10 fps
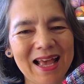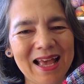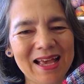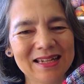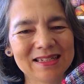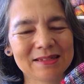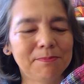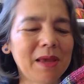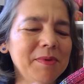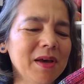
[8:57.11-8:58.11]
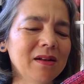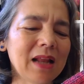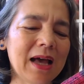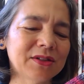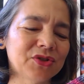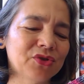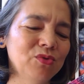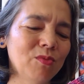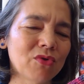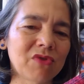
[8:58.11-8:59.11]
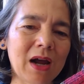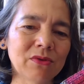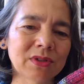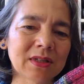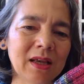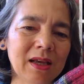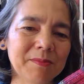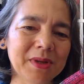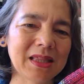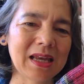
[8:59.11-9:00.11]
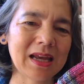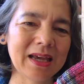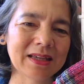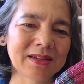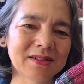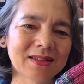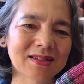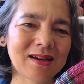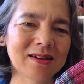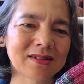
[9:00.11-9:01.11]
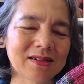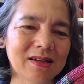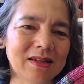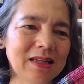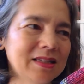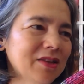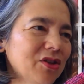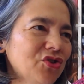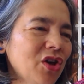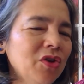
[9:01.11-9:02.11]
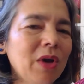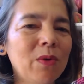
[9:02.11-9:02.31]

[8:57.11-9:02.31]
And maybe I'll add 2 more rounds, but then I can start knitting the toe.